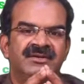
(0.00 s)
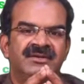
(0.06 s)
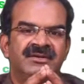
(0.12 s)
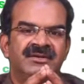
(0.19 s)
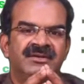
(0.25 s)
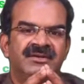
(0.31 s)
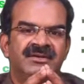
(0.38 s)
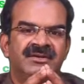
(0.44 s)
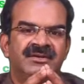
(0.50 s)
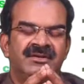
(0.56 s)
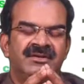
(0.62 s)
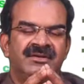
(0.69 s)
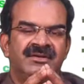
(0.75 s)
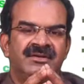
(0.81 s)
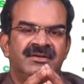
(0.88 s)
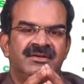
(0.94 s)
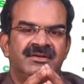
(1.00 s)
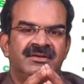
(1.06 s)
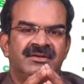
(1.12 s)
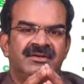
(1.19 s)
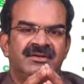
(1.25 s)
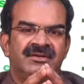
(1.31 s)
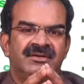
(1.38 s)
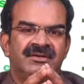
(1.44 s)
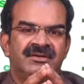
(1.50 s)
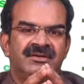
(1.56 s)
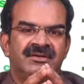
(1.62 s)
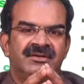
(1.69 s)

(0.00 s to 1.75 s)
(silence)